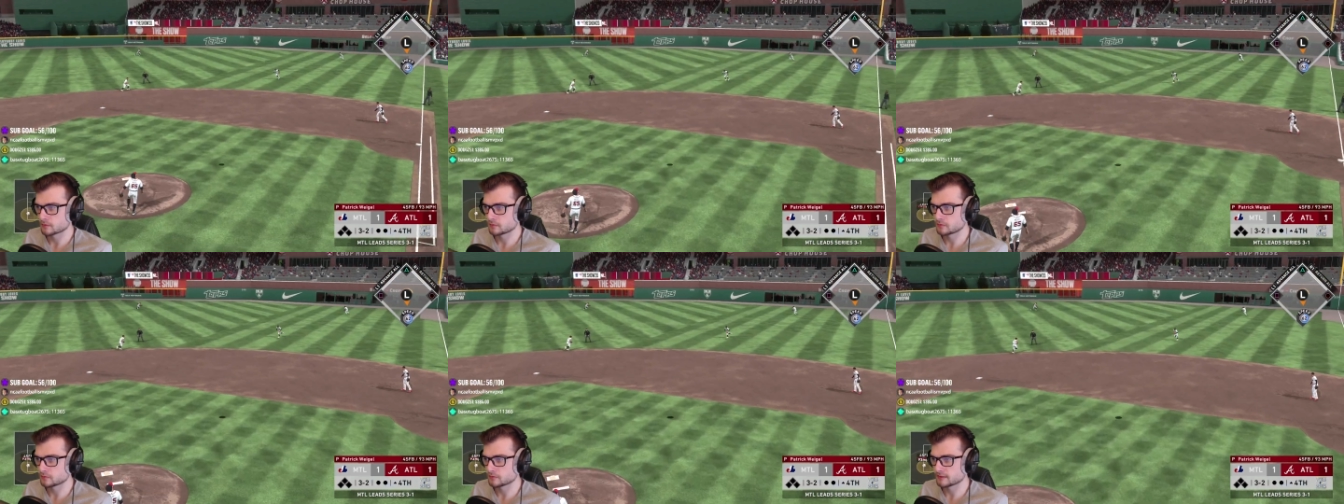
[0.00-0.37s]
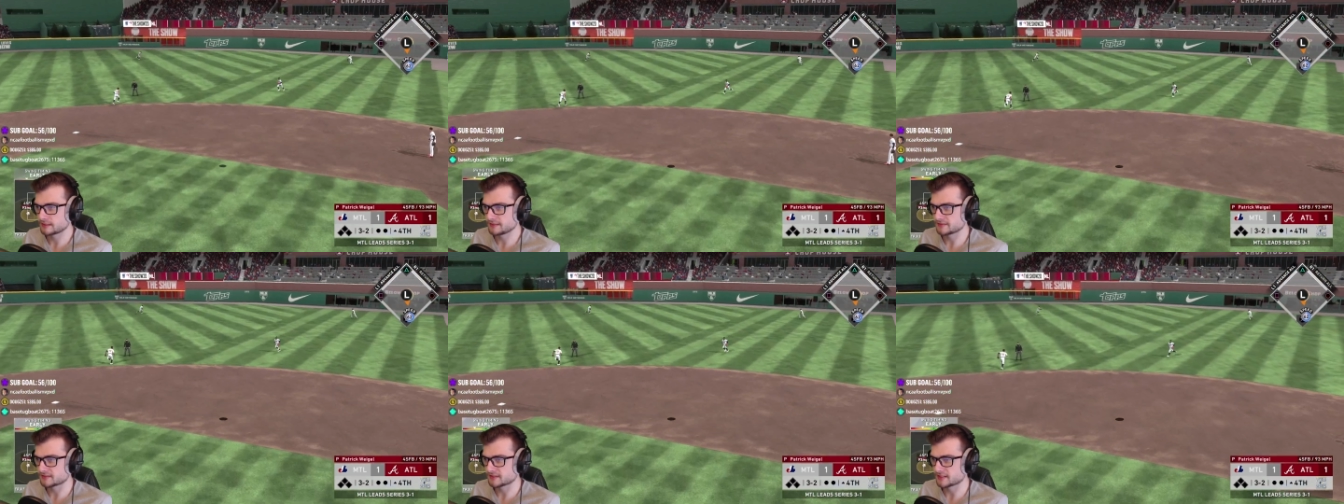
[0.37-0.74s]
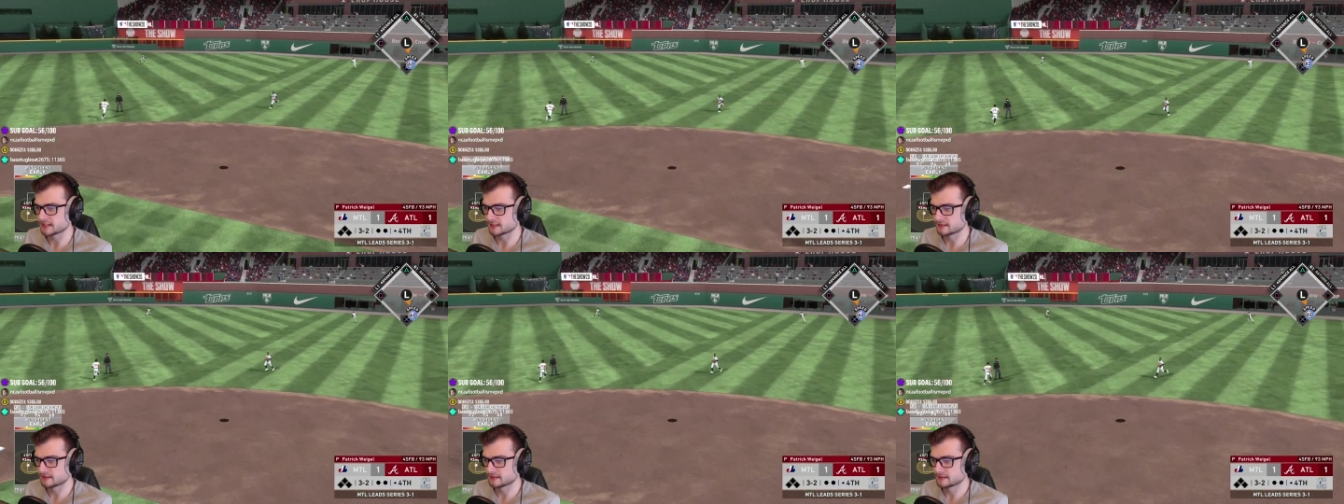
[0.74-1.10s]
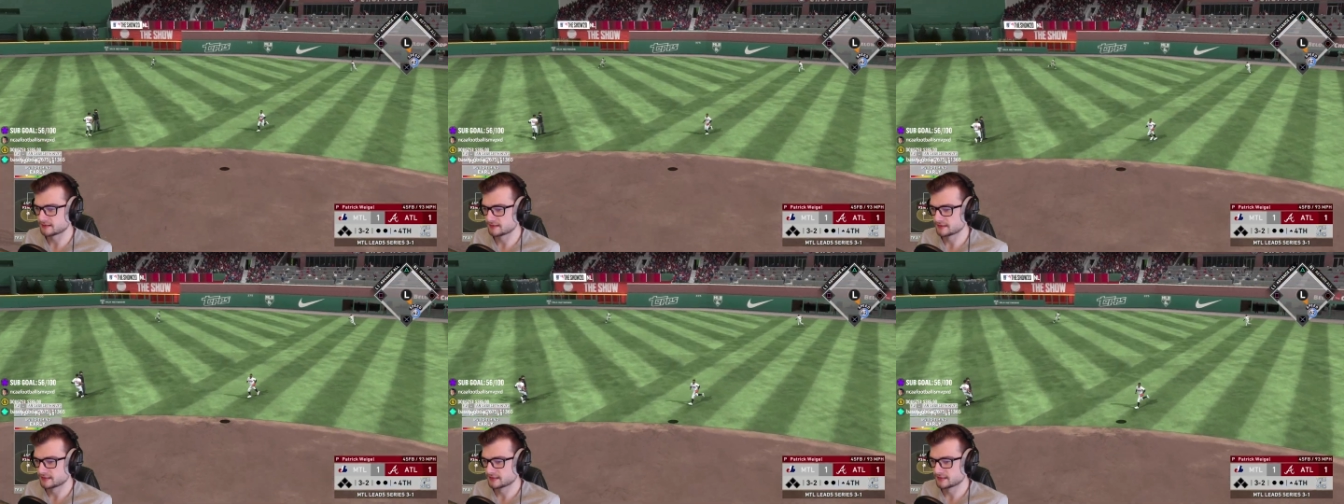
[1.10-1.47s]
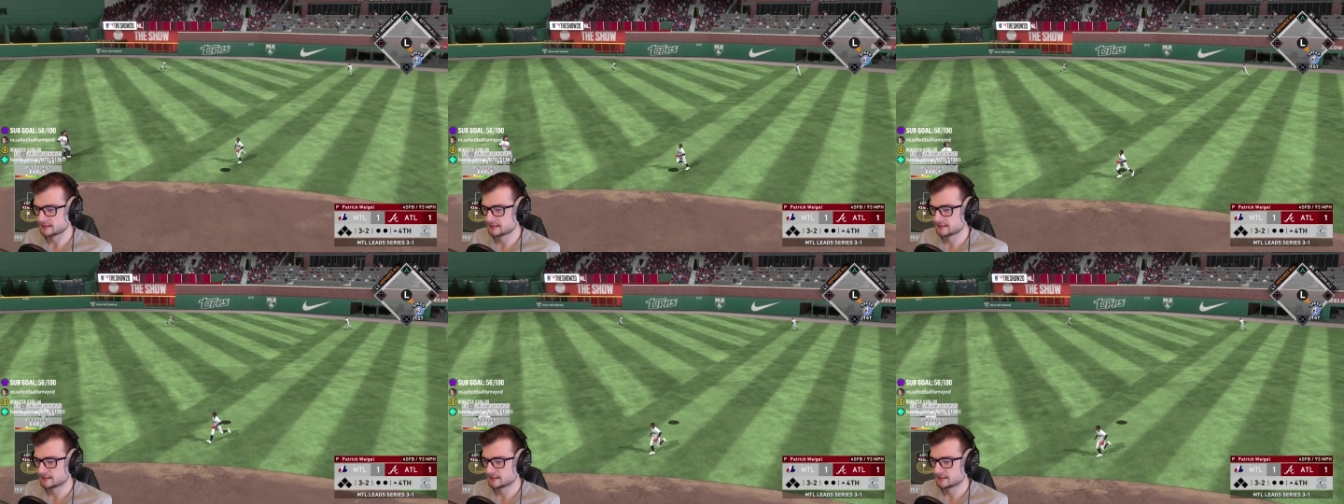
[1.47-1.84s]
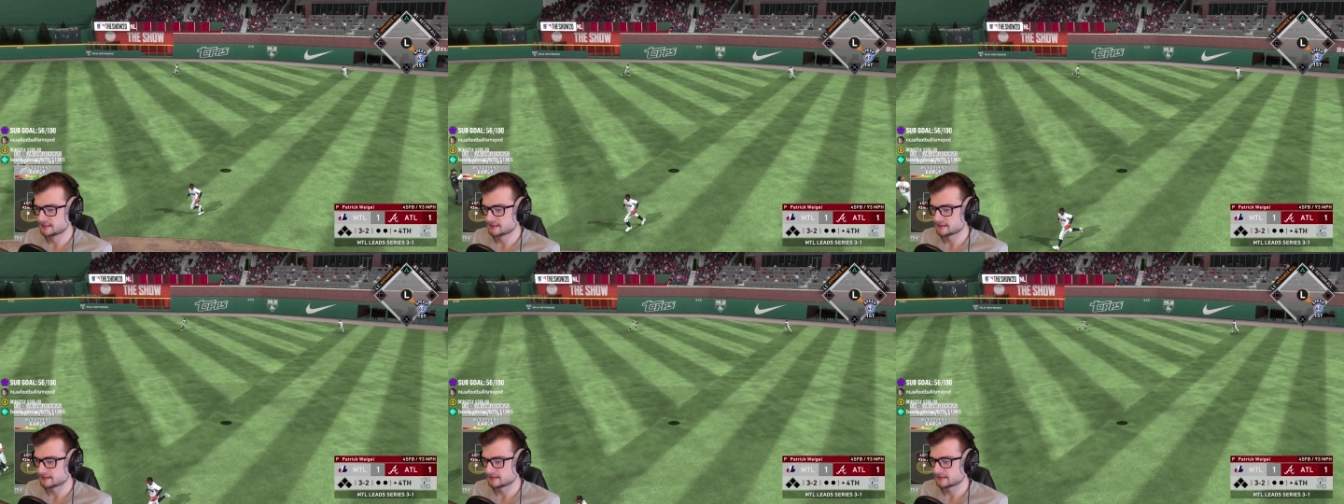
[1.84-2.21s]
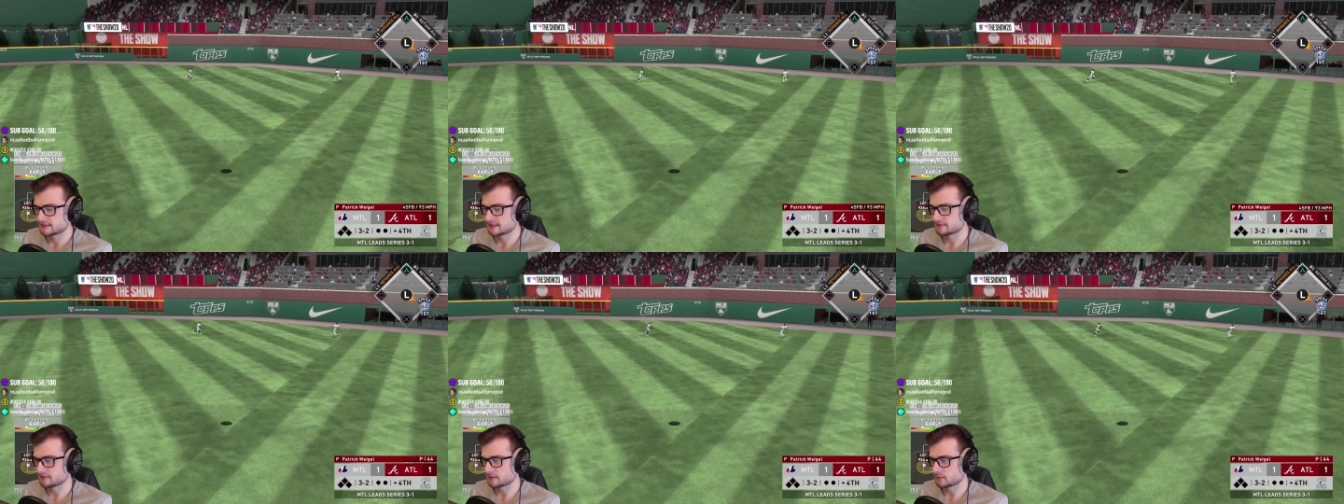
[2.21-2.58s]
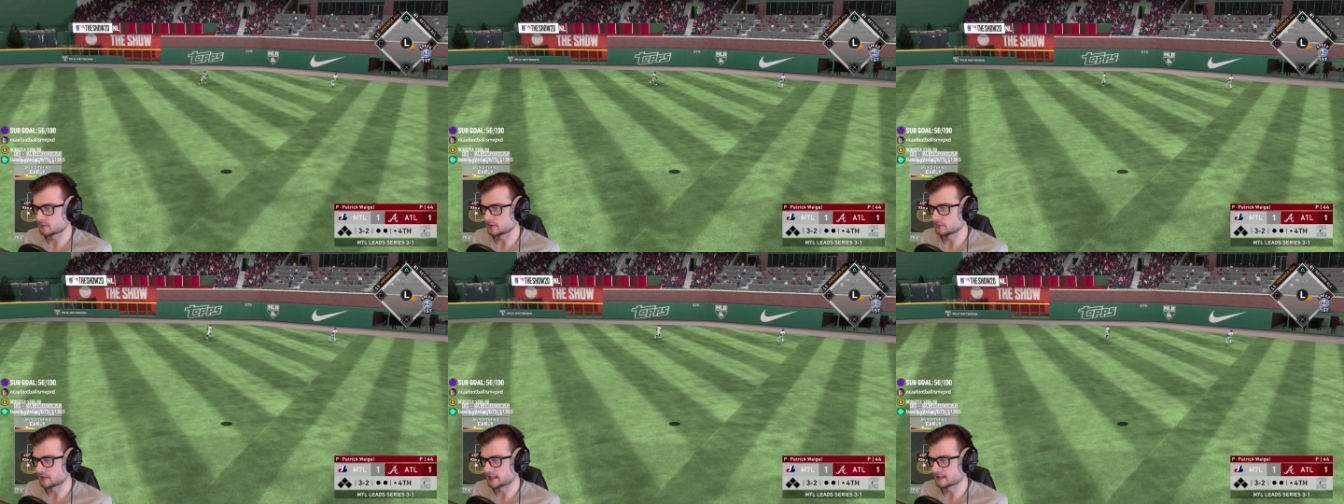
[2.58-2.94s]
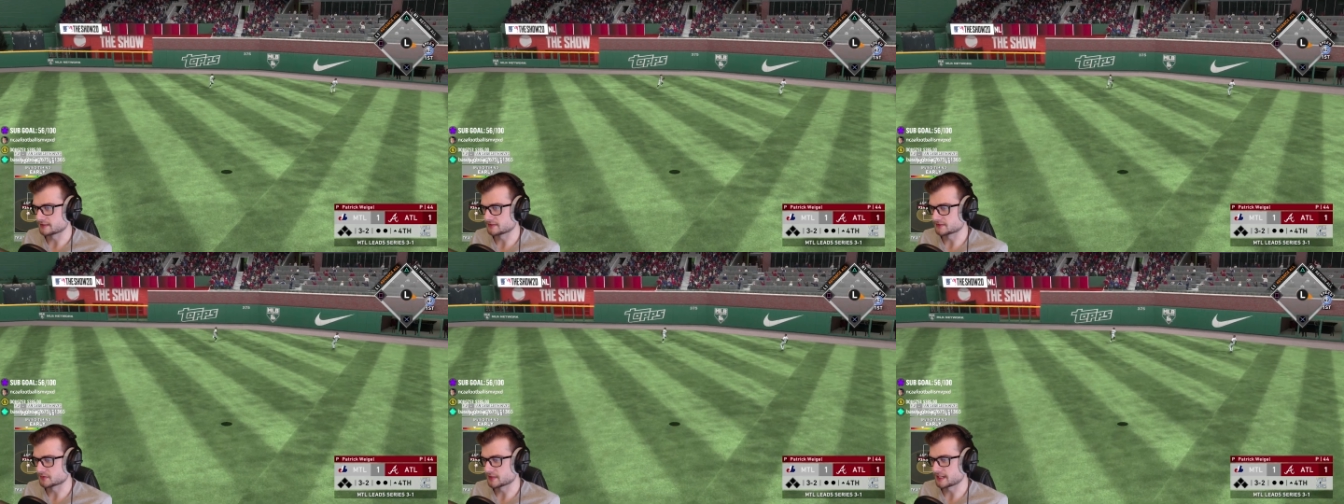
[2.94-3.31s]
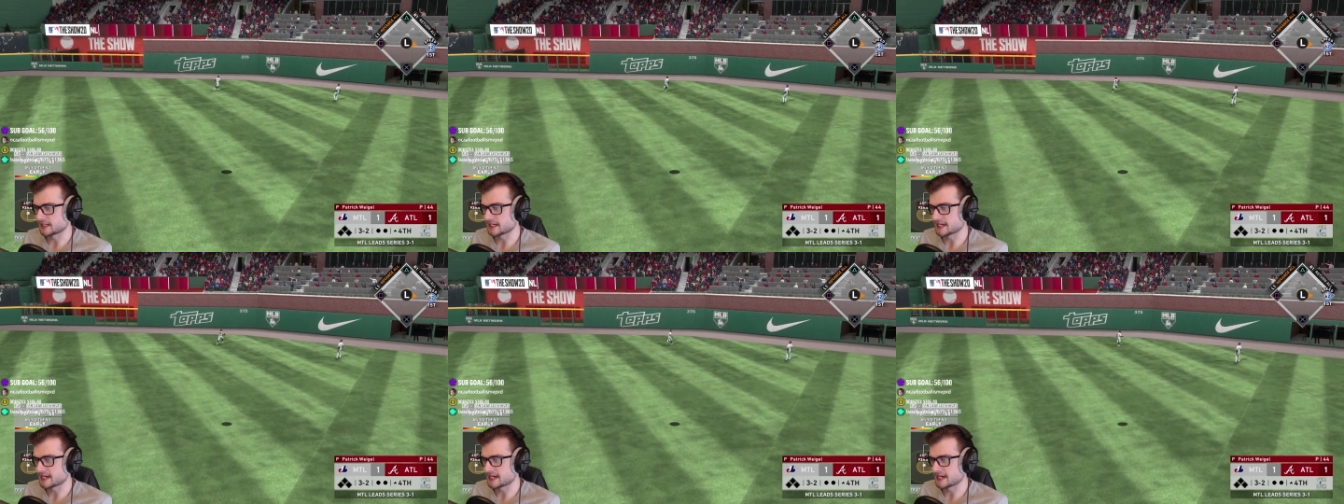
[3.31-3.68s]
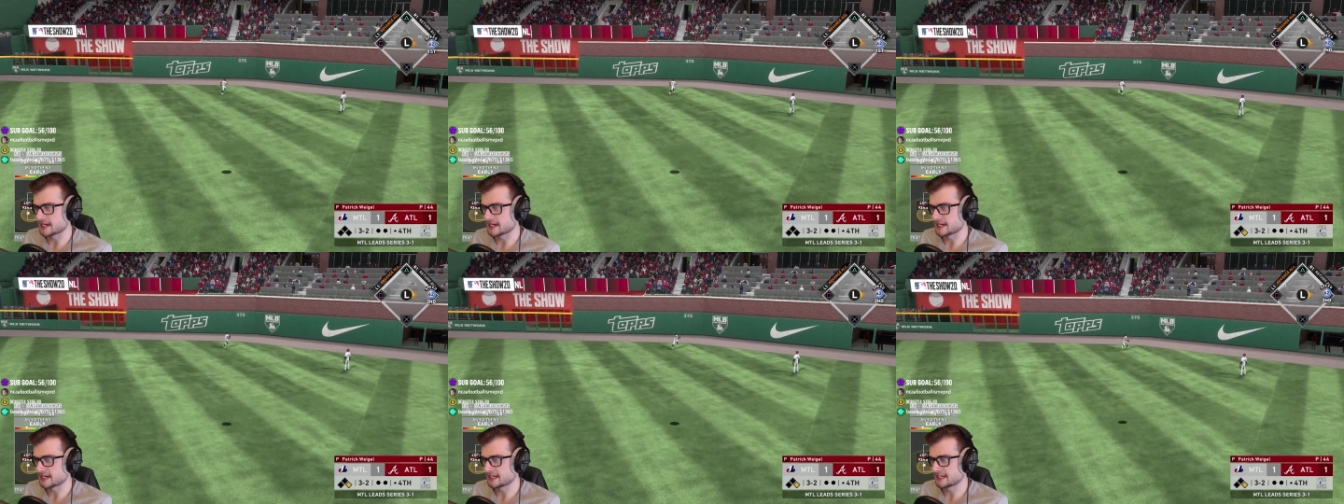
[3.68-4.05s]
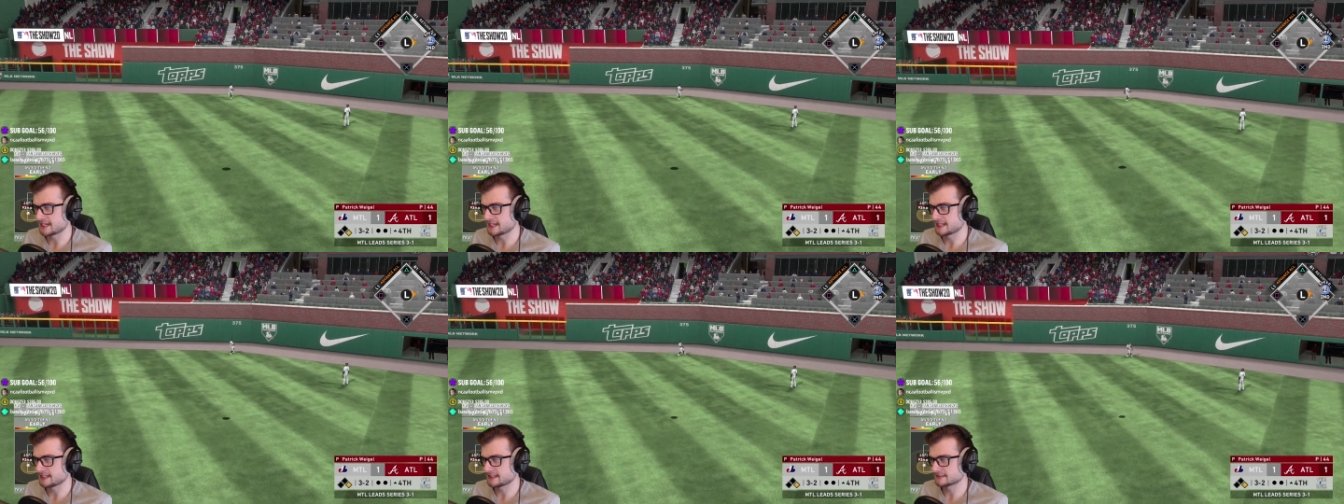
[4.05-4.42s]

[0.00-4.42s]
Ooh, nice hit. Definitely one we had to swing at.